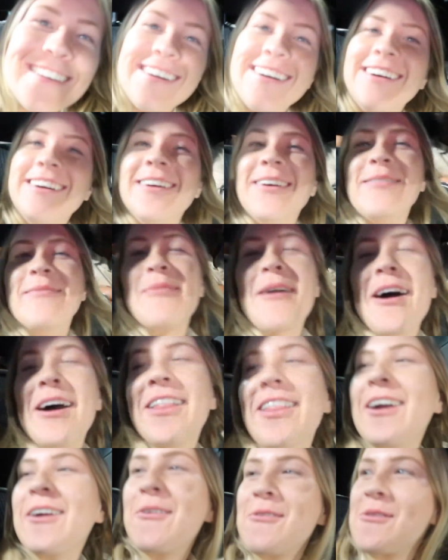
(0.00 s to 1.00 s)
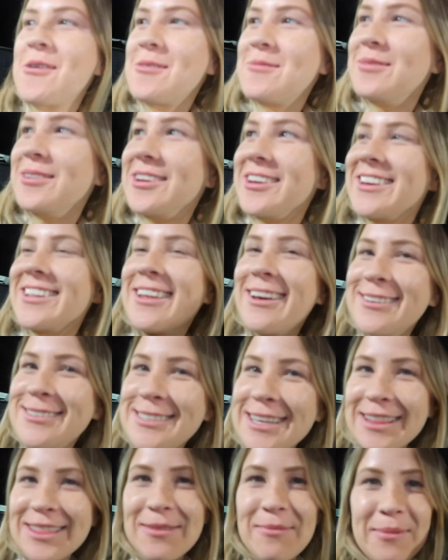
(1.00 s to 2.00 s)
Um, probably like 1 million. That was
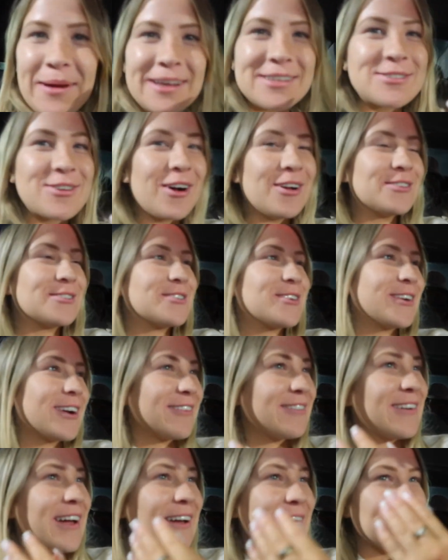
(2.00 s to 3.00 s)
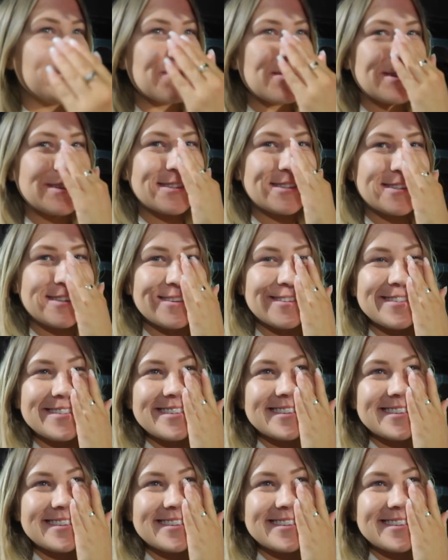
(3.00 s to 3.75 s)
like the best concert I've ever been to.